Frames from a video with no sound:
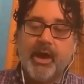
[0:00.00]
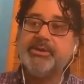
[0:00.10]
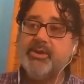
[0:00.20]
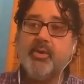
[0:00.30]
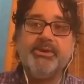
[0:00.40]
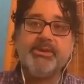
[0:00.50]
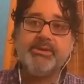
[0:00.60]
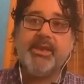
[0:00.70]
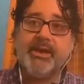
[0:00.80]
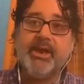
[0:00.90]

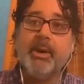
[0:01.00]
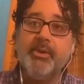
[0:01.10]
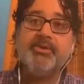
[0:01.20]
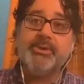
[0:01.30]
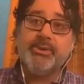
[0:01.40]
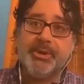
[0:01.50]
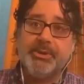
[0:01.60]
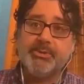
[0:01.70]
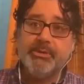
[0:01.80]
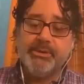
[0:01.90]
consequences that come with
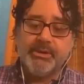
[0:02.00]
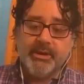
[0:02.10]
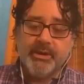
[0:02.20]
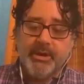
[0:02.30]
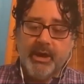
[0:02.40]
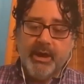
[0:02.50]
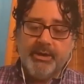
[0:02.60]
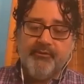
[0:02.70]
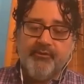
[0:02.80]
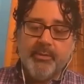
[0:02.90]
estrangement
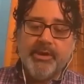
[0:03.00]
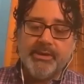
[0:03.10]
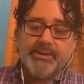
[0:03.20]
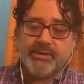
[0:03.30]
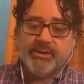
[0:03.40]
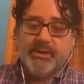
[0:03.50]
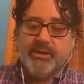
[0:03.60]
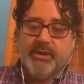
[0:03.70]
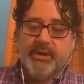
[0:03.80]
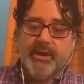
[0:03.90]
in a few minutes.
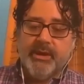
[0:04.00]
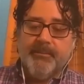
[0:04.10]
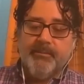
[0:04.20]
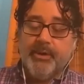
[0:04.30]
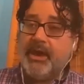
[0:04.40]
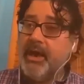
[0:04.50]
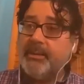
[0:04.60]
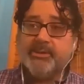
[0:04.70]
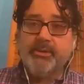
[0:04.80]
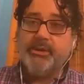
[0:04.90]
But I
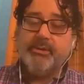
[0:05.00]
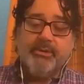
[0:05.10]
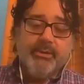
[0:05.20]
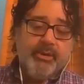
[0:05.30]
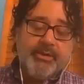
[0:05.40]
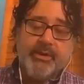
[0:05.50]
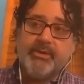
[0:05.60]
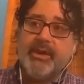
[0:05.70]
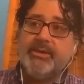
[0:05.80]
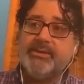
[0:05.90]
absolutely agree with you. I
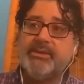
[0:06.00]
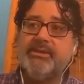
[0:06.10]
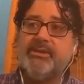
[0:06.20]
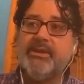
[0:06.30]
think that it's